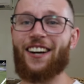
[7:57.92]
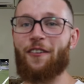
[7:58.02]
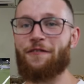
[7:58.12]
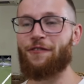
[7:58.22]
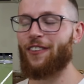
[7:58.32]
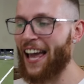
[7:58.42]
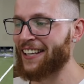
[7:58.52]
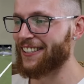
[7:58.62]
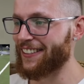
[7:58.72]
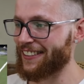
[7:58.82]
got
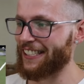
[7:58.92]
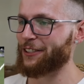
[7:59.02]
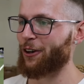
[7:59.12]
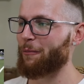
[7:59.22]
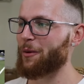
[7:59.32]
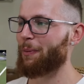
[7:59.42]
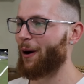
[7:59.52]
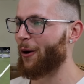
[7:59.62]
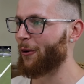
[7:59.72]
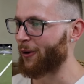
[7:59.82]
flattened and he dropped the
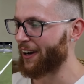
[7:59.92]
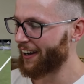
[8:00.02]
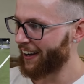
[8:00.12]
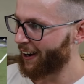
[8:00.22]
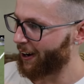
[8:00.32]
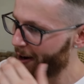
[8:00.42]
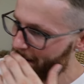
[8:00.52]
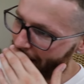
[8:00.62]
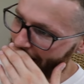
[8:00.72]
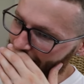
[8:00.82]
ball. Oh my